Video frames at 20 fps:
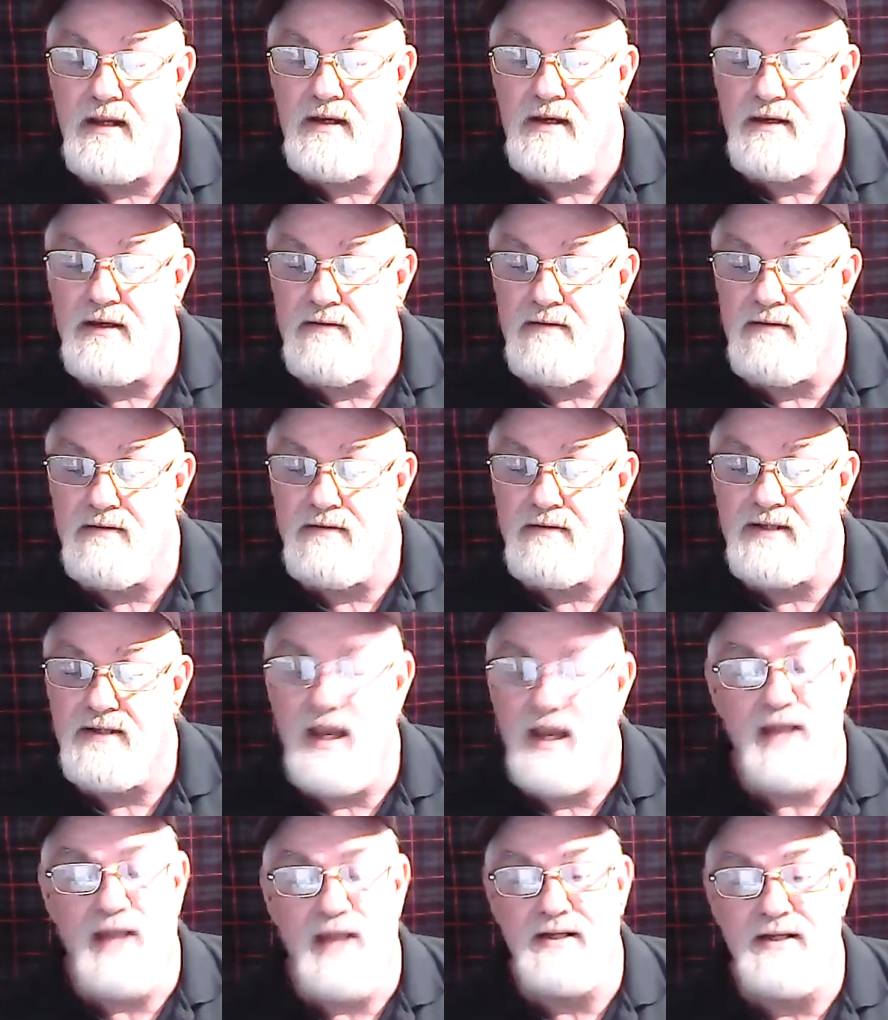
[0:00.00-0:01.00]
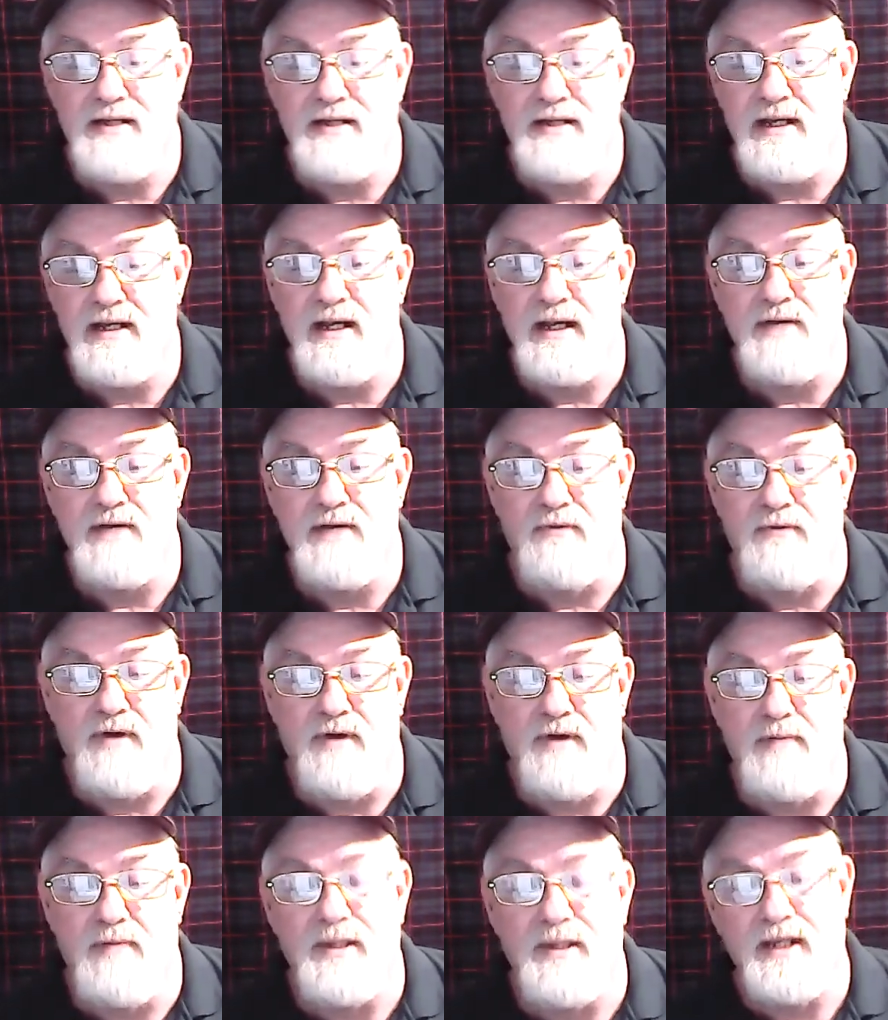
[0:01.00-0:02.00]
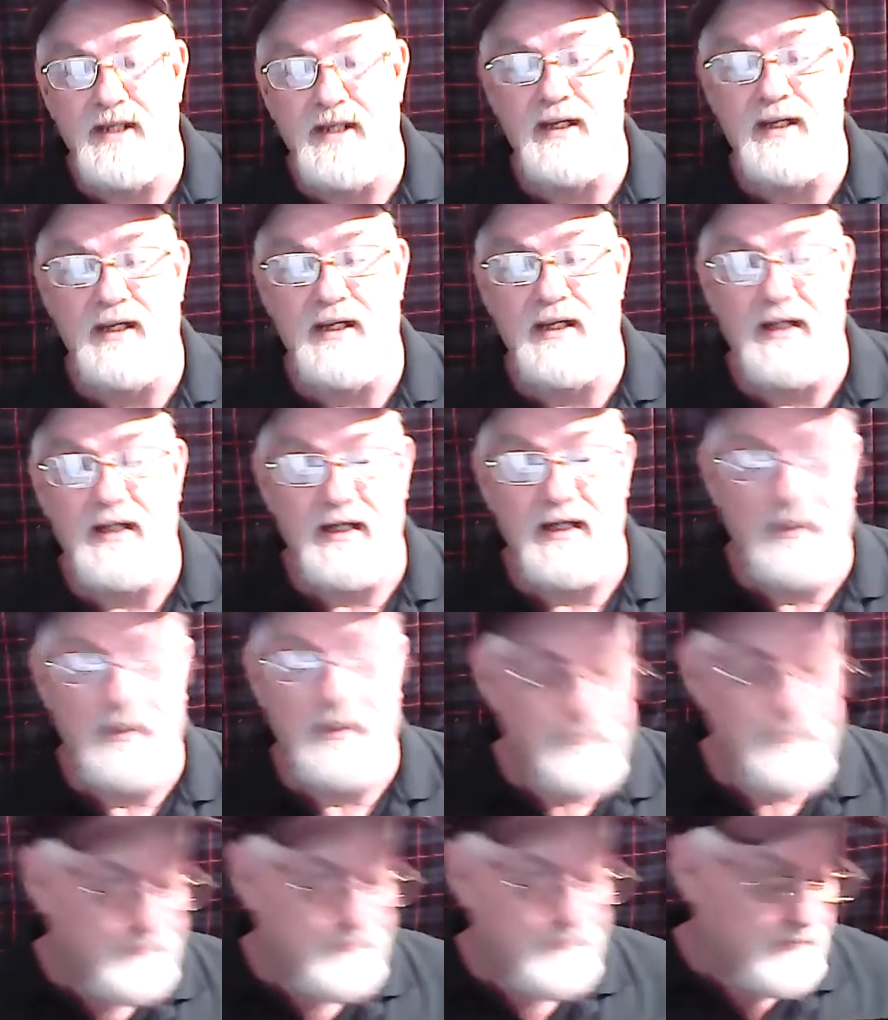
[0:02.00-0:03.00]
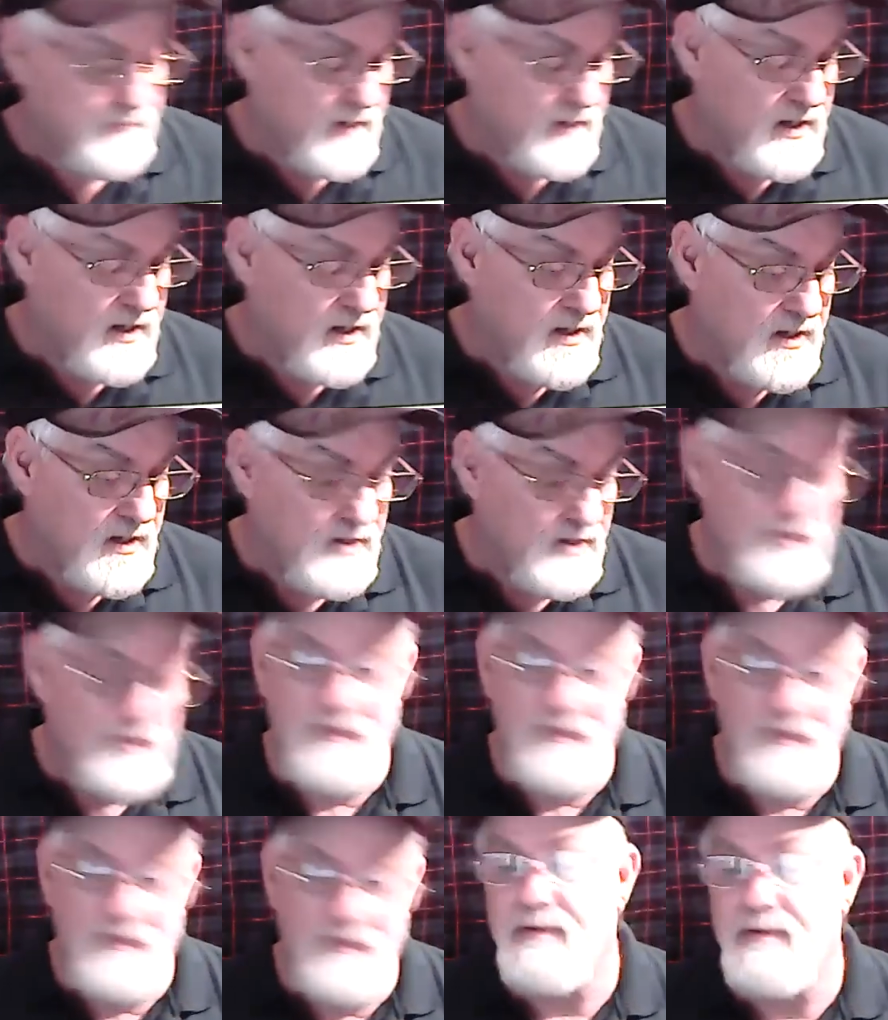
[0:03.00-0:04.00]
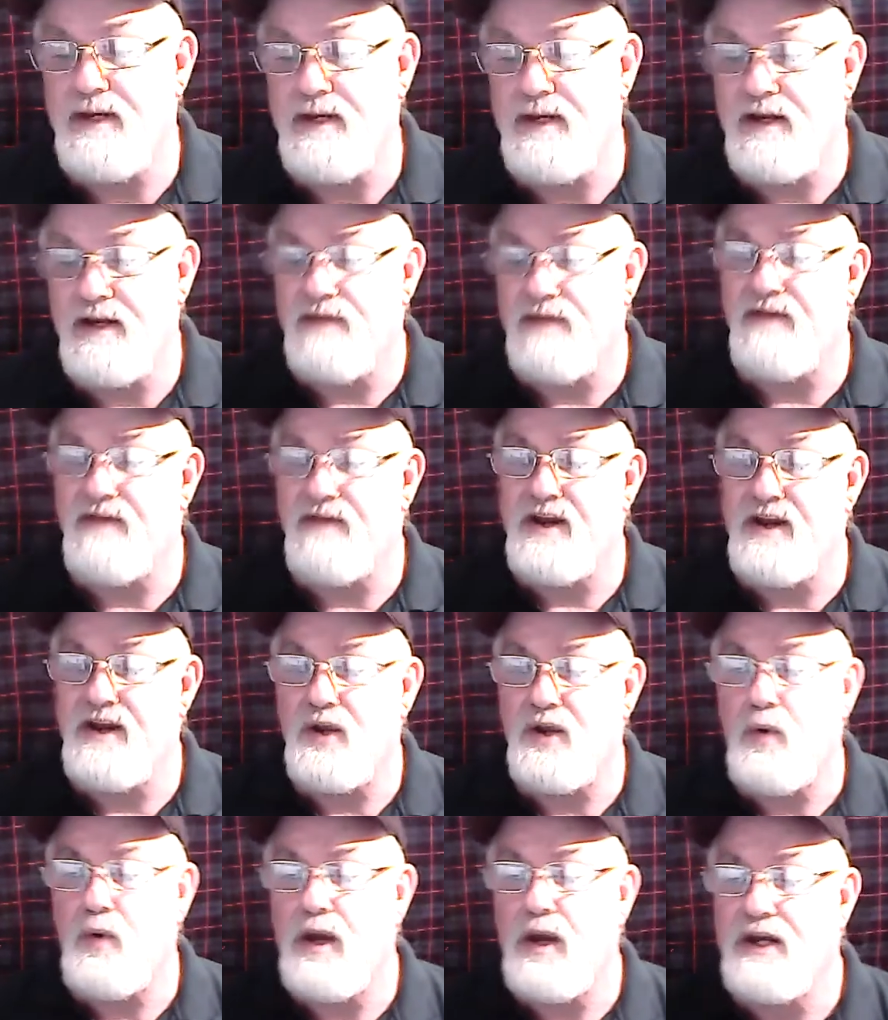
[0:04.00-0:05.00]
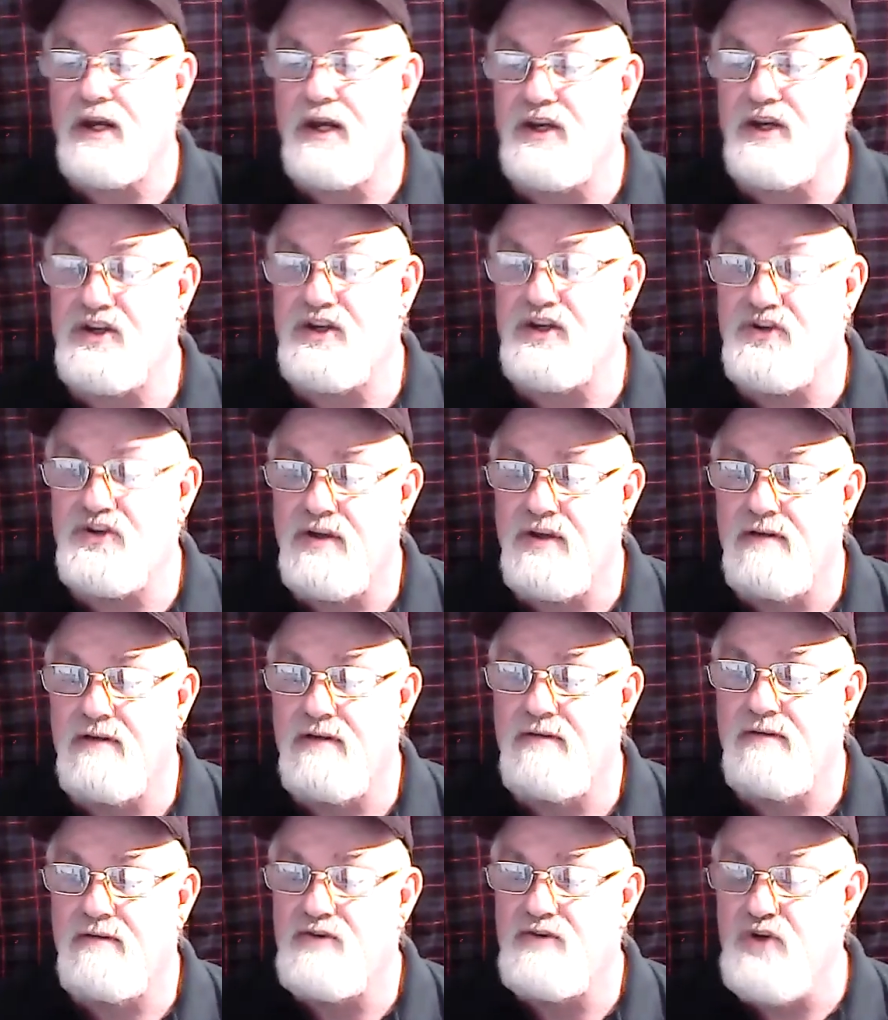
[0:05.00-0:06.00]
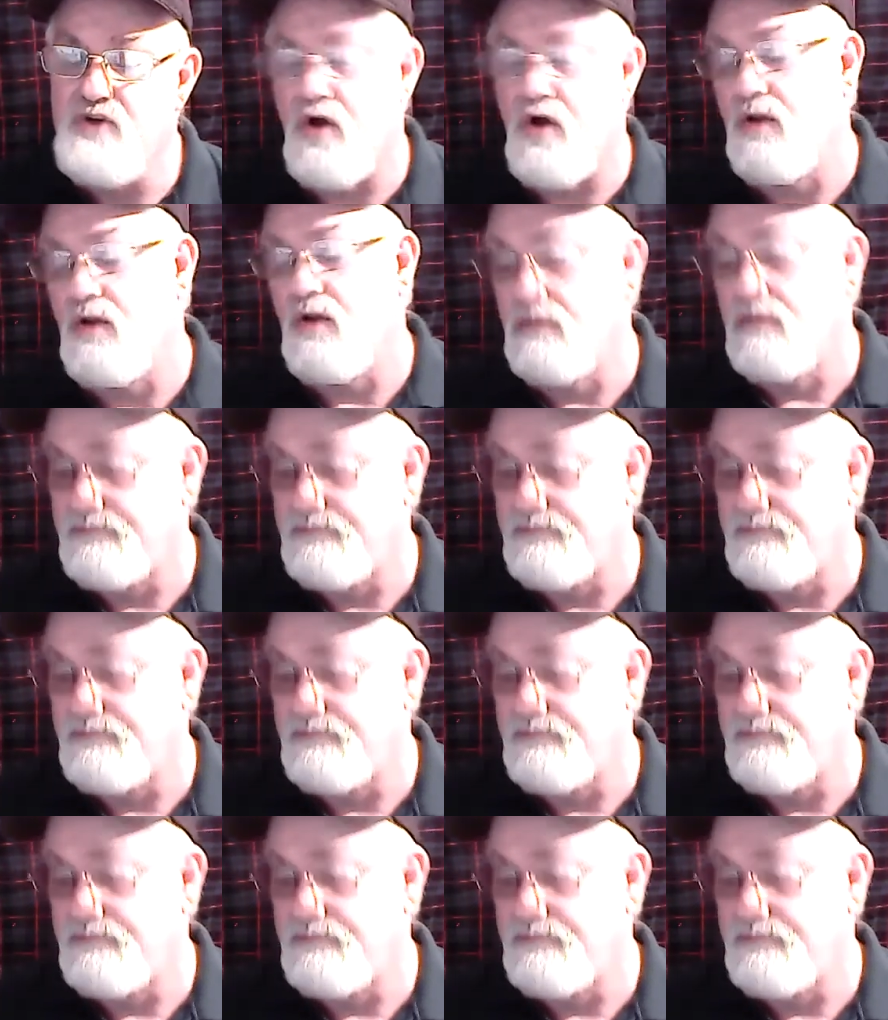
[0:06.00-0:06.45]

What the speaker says: Don't start singing, Robbie. So, if anybody got a ventriloquist doll,